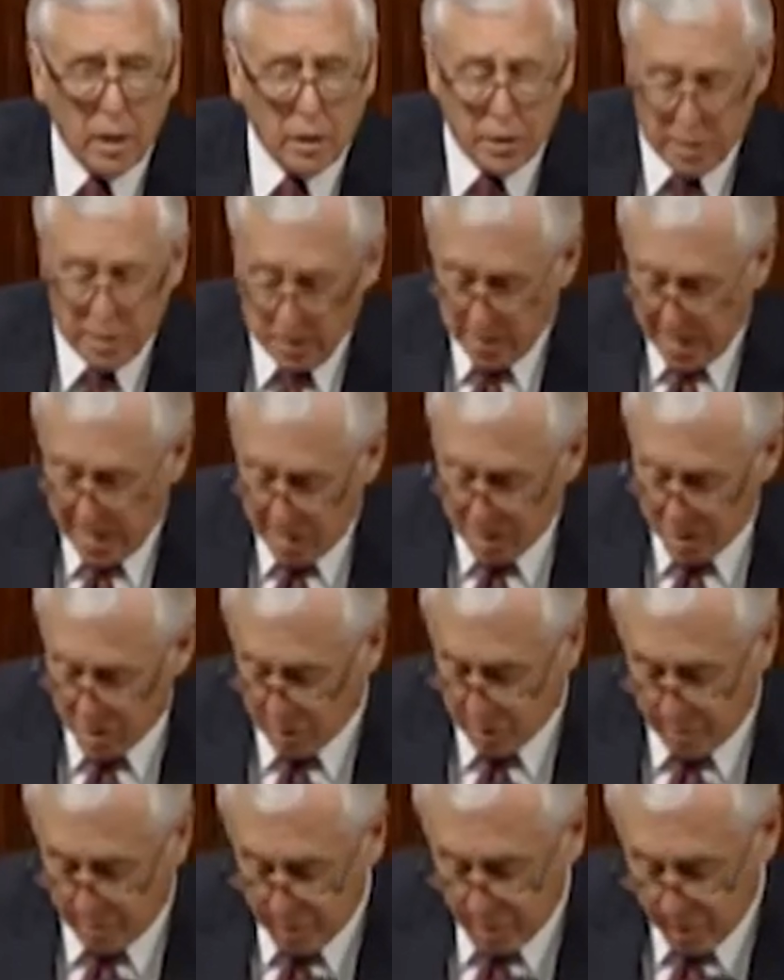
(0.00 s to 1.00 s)
The
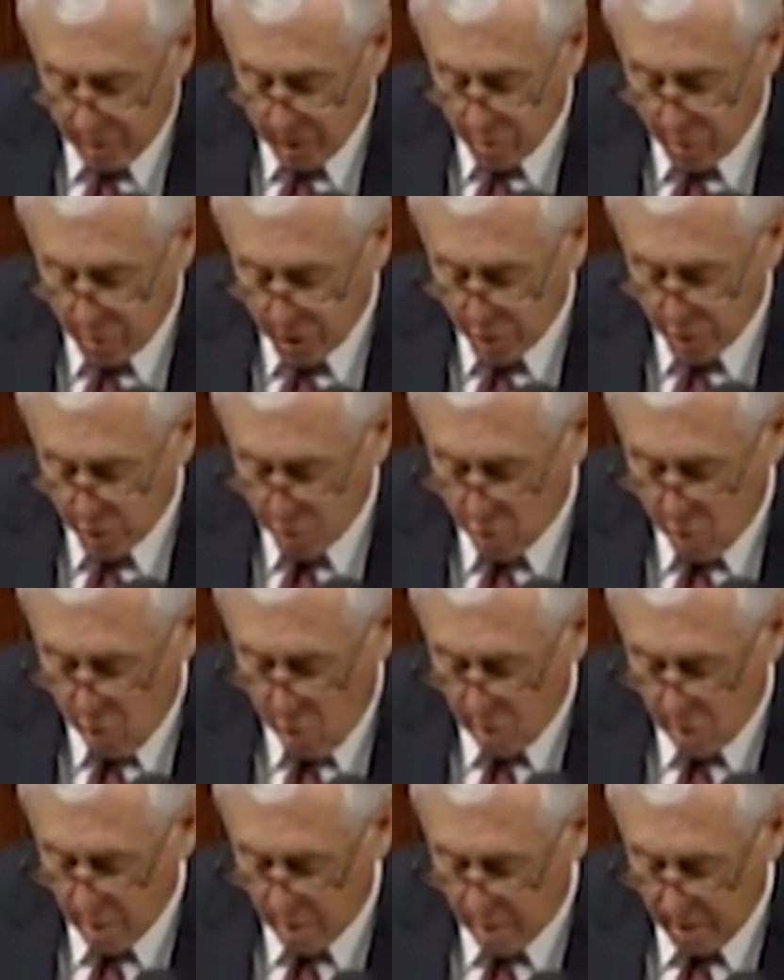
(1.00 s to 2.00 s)
international community, with
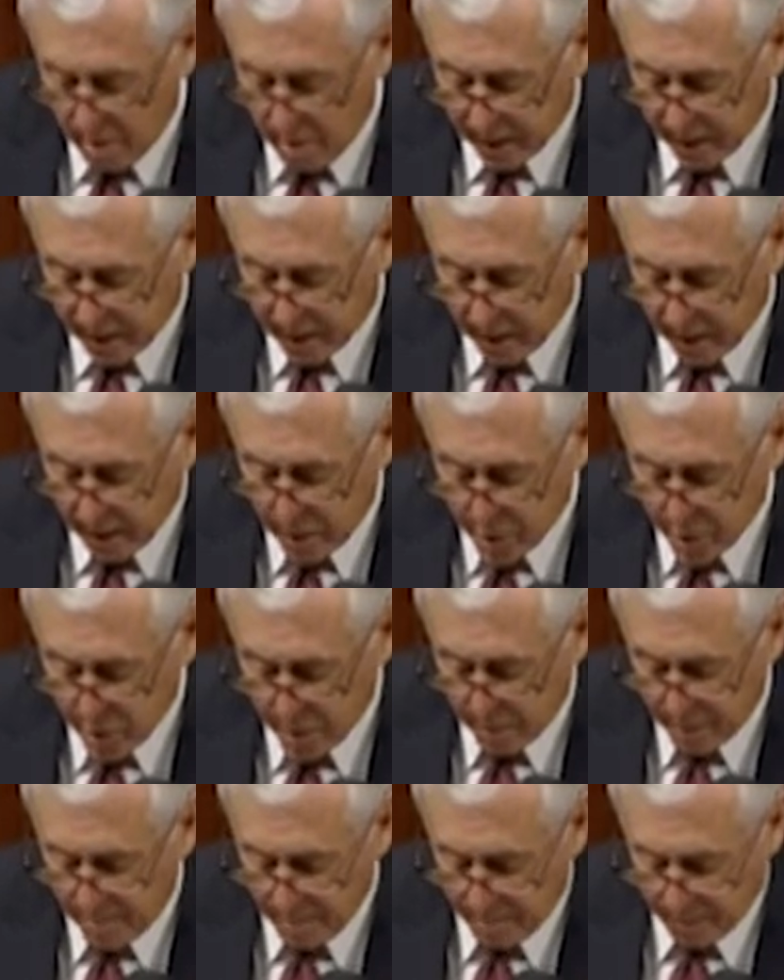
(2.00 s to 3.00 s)
strong American
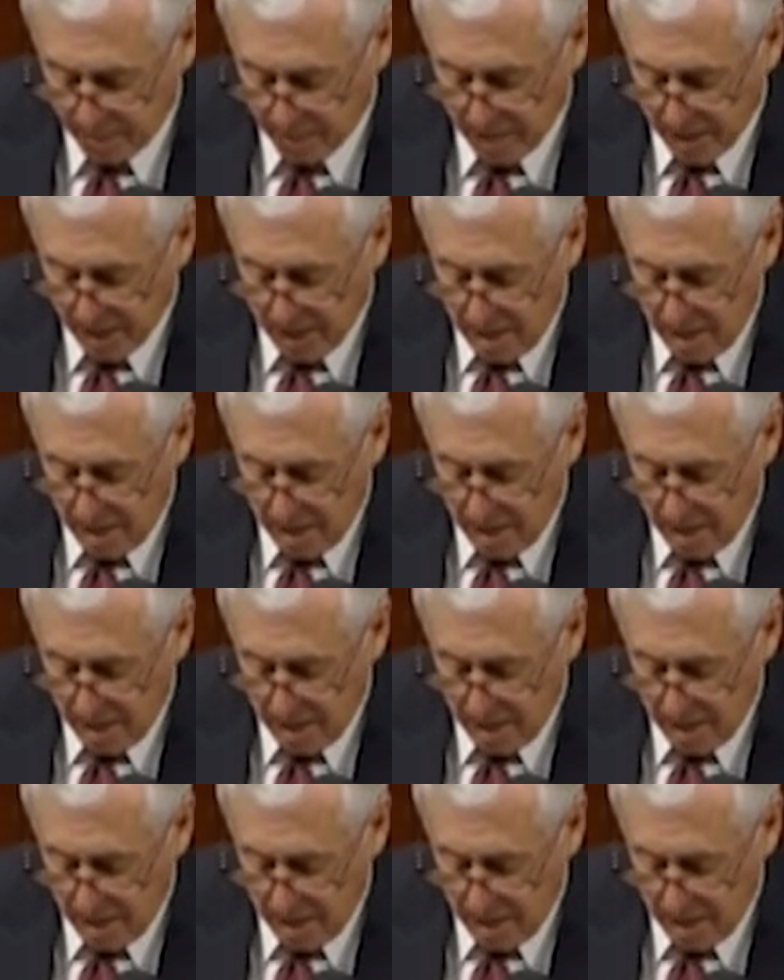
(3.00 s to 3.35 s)
leadership,